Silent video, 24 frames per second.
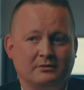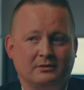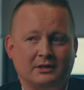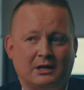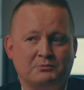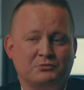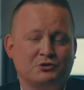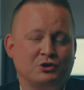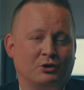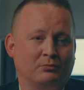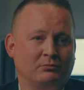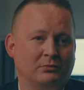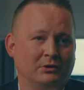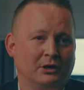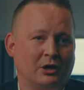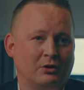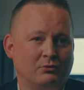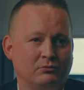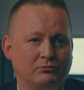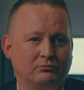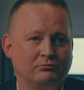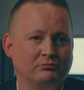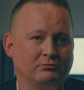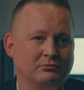laptop
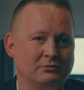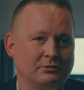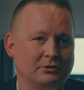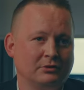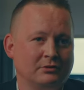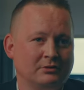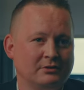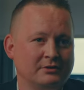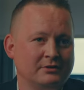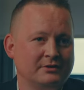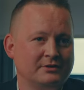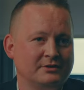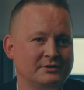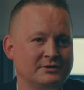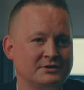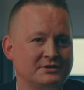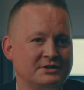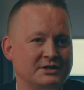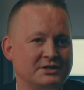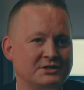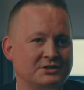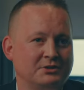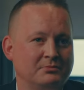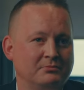loan
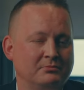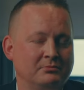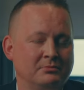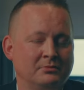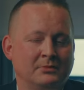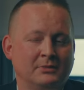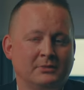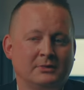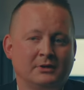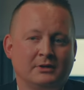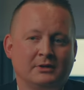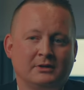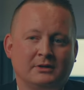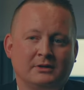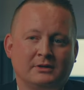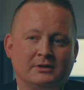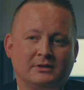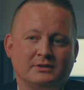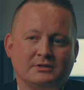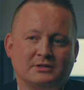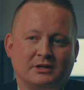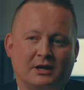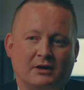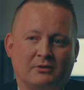system.
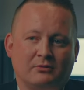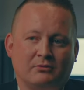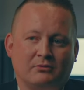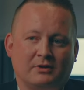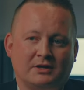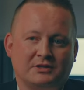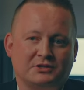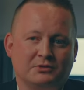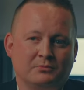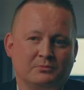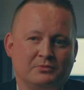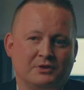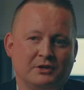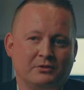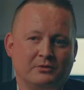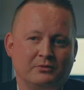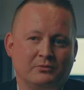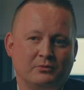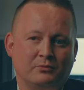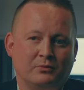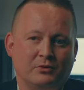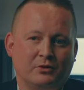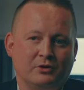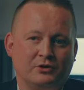So that's something
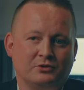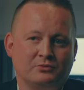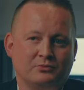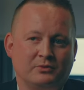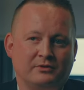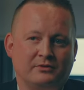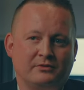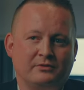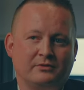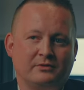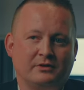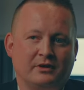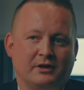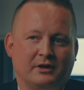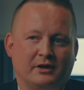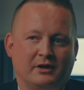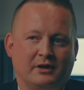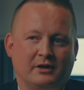that we worked with.